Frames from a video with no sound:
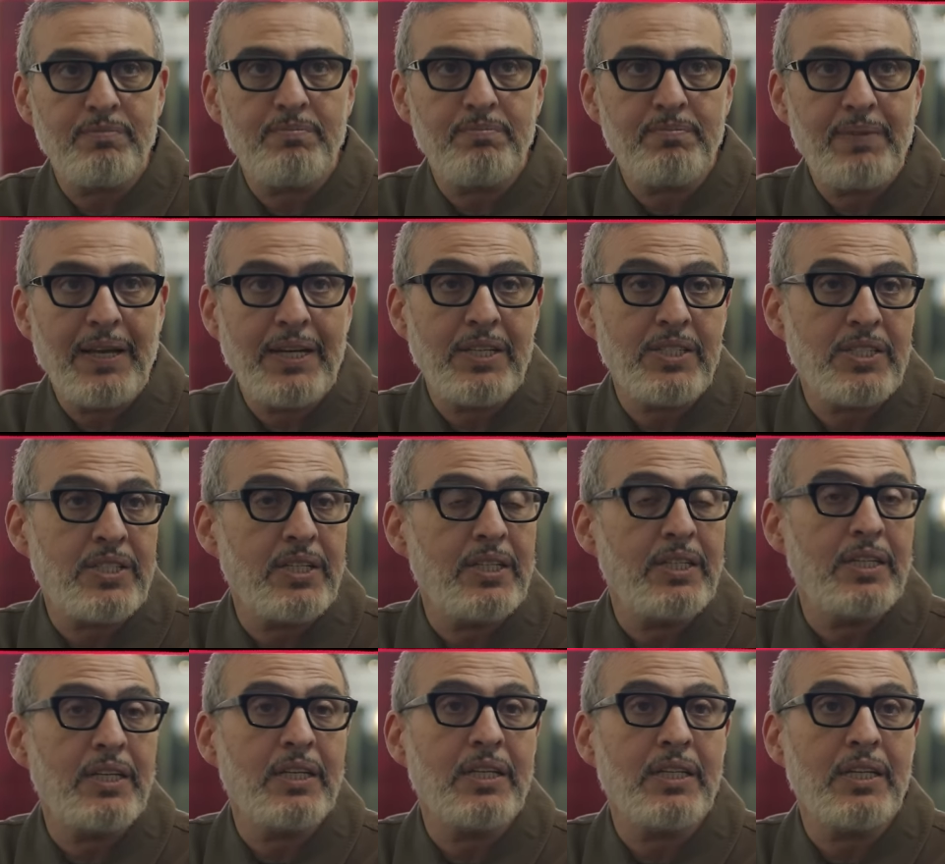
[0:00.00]

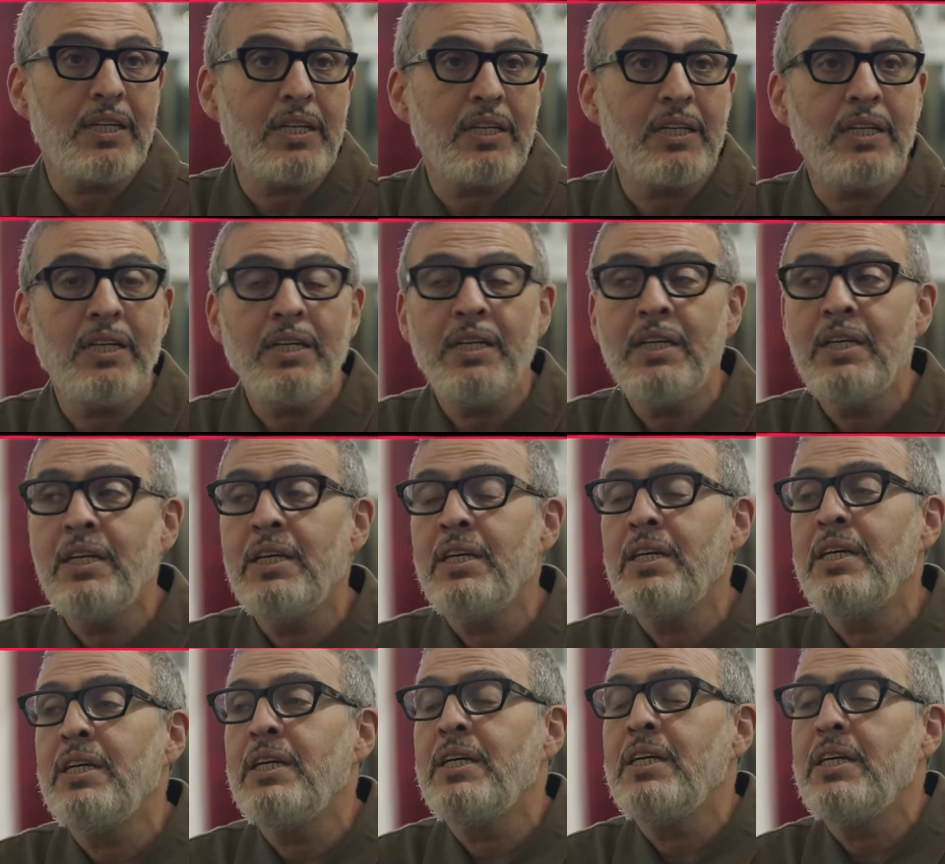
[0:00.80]
Palestinian
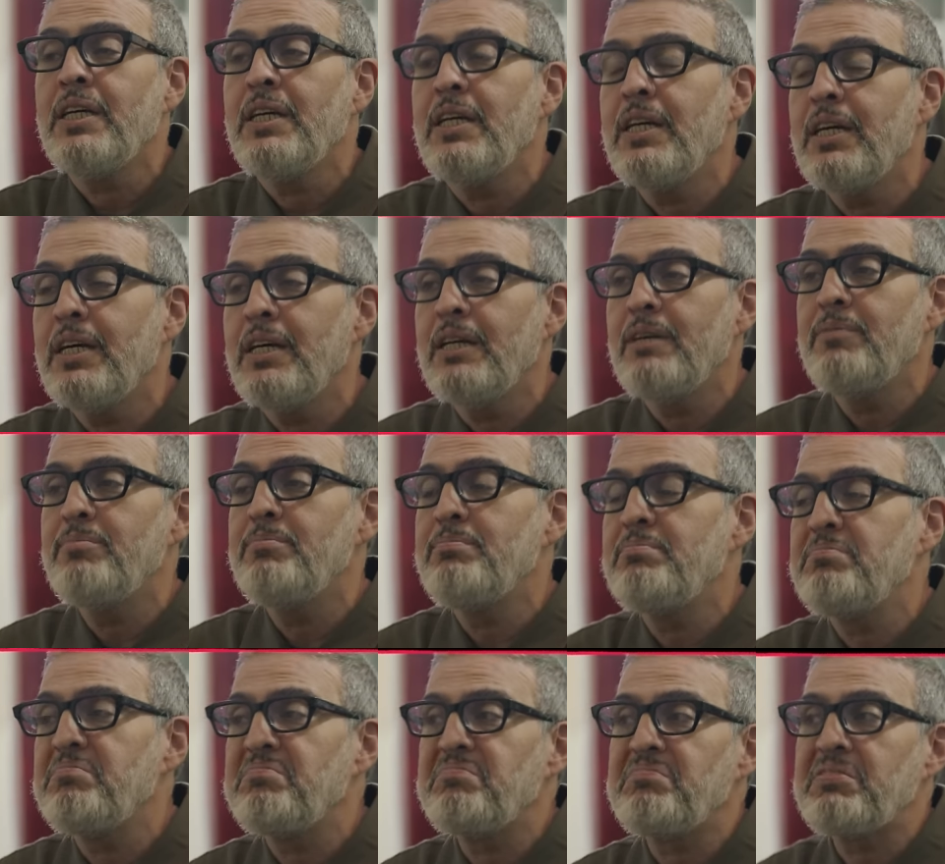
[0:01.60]

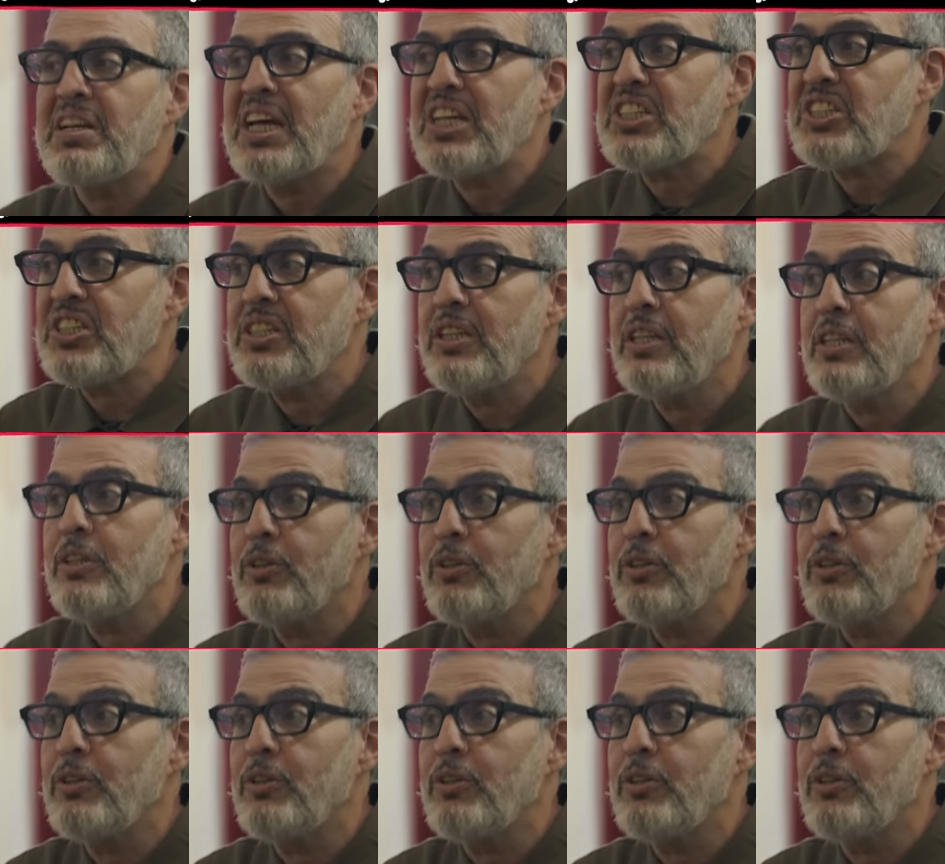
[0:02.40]
national